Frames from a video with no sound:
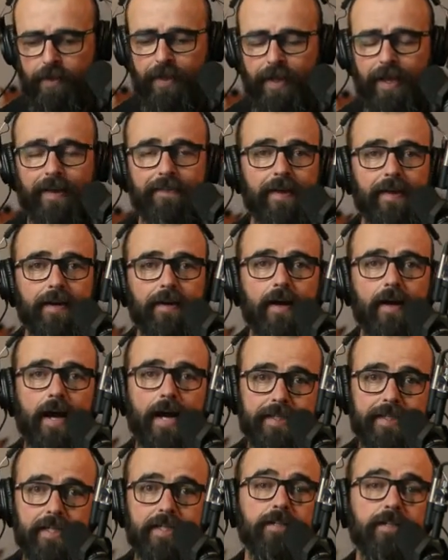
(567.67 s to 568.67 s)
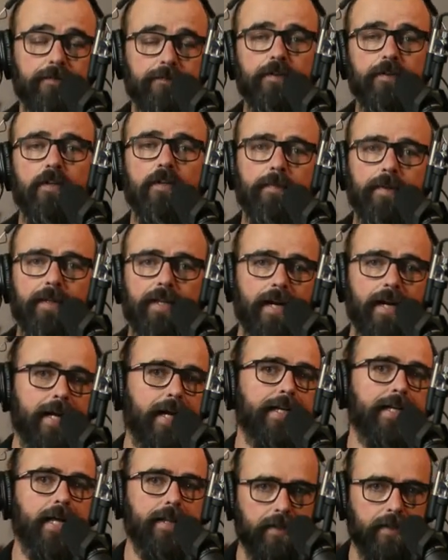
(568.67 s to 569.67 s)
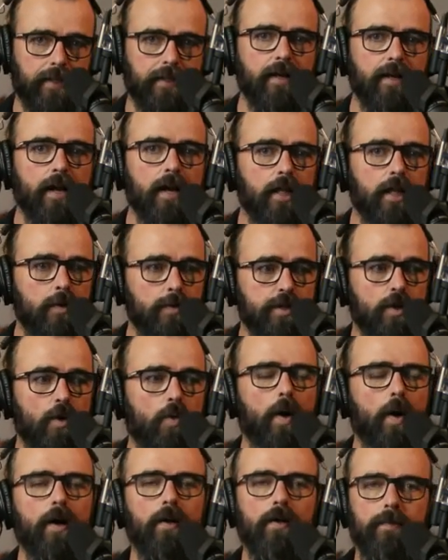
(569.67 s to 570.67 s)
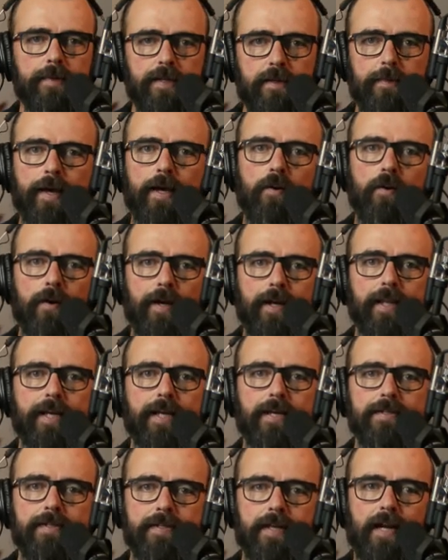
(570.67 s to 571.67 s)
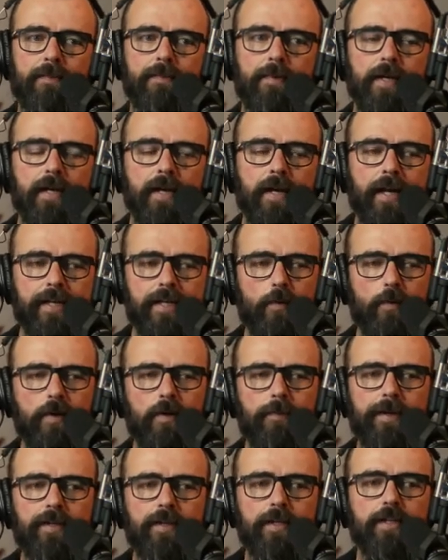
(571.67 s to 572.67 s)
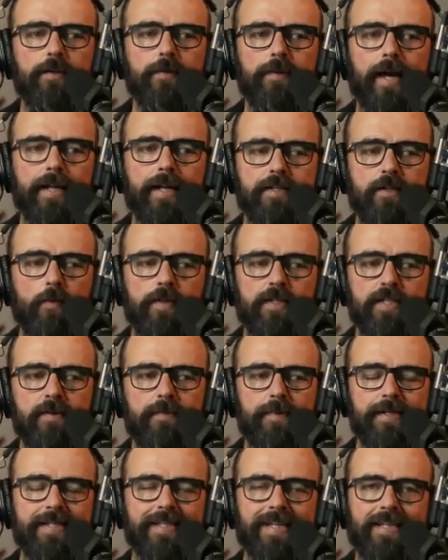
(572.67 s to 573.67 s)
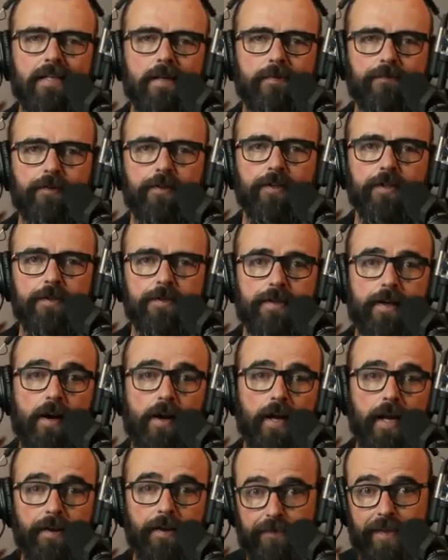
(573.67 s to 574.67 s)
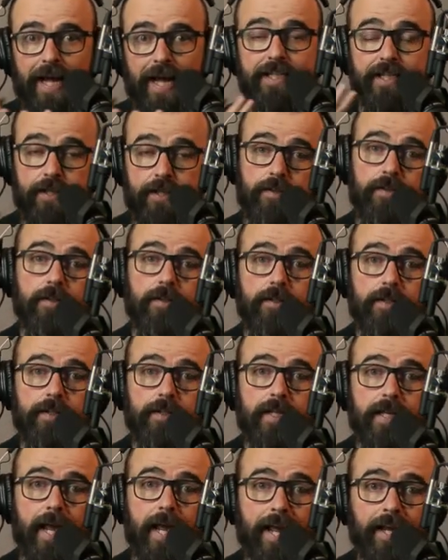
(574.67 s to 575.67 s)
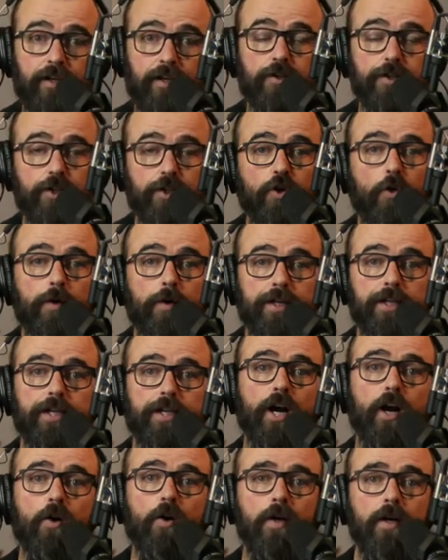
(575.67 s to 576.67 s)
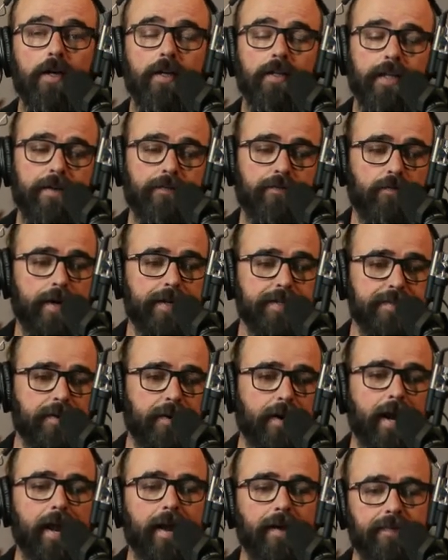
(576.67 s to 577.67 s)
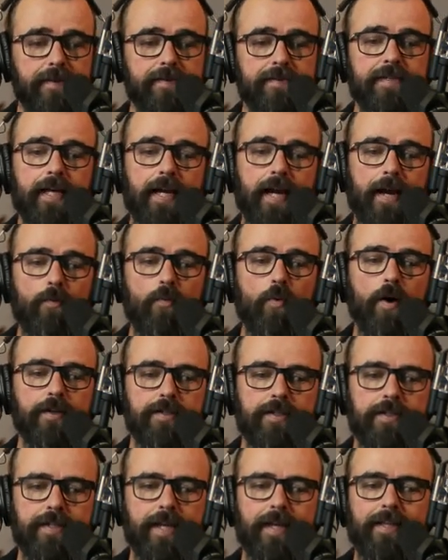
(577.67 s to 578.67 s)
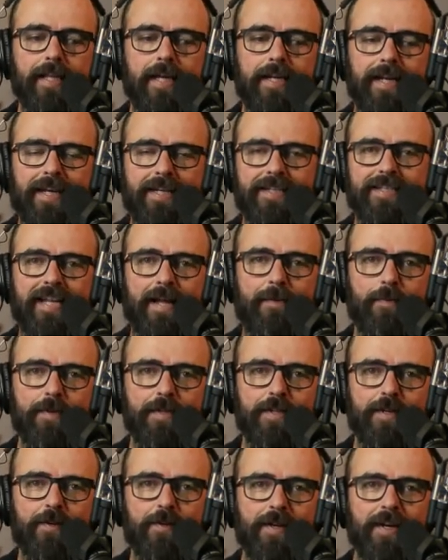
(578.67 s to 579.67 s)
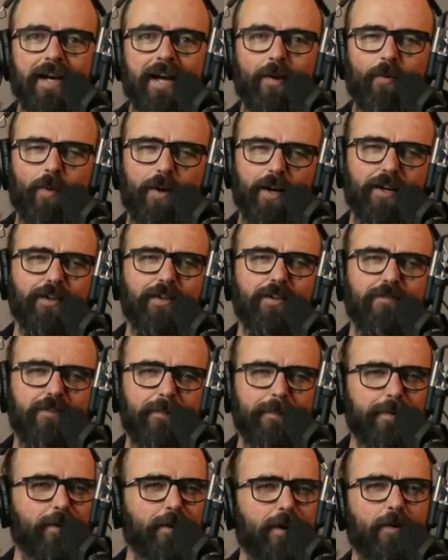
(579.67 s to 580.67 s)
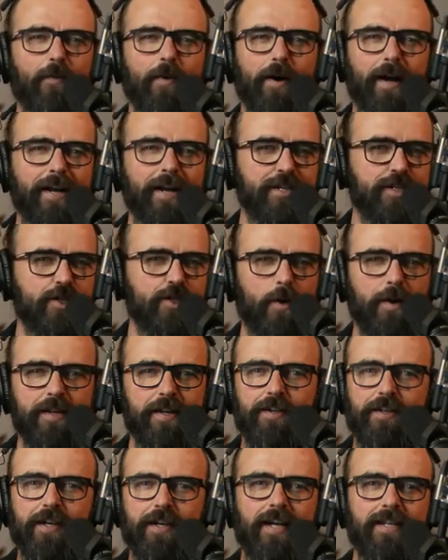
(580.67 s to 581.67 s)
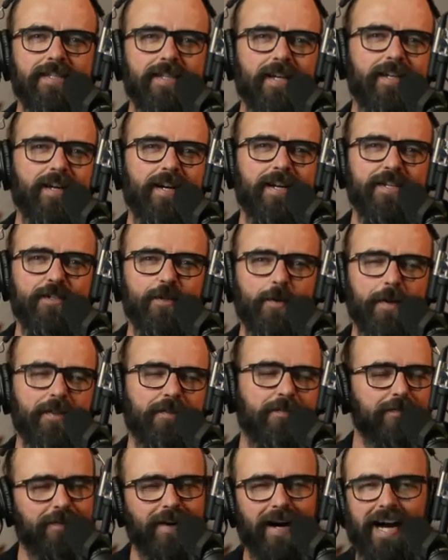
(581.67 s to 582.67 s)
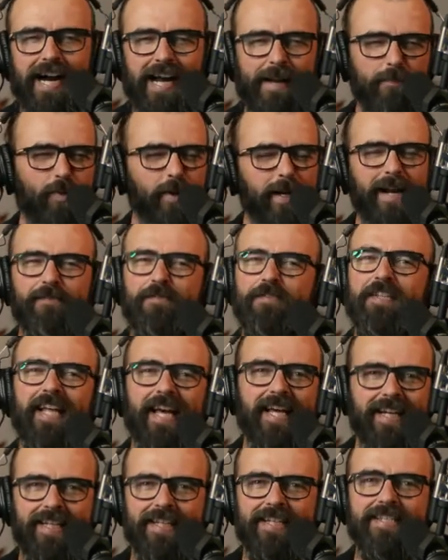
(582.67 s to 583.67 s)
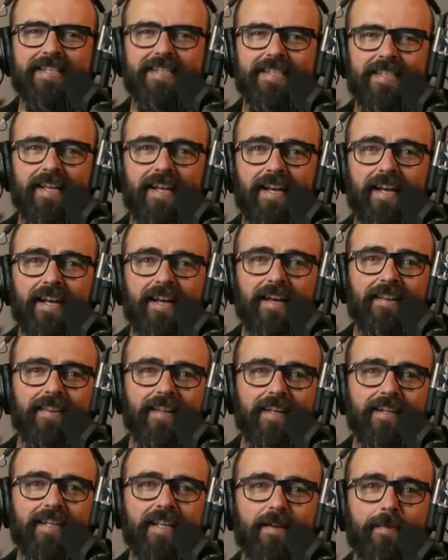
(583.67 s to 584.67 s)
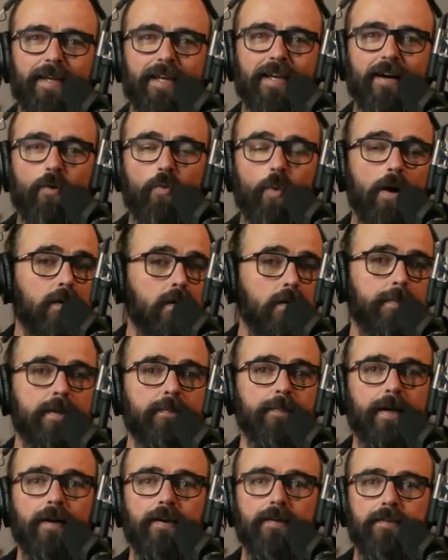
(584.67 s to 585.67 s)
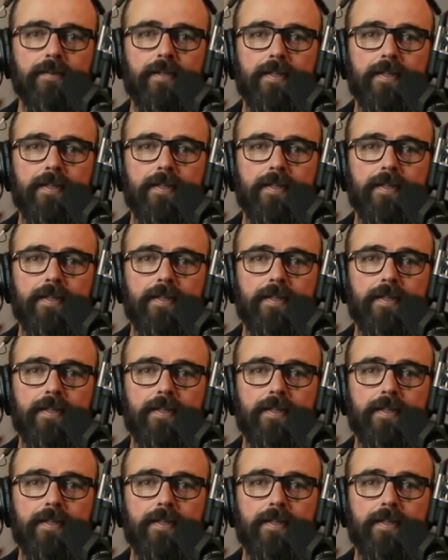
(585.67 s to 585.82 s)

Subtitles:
And then I did confirm, and then I got nothing. There was no welcome email or anything else set up. And you want to be able to do that. So when somebody signs up for a newsletter, if that's the angle you're going to go, they've raised their hand. They said, I want to take that next step with you. I want to learn from you, or I enjoy your content. I enjoy the vibe, whatever that is. Then give me a welcome email.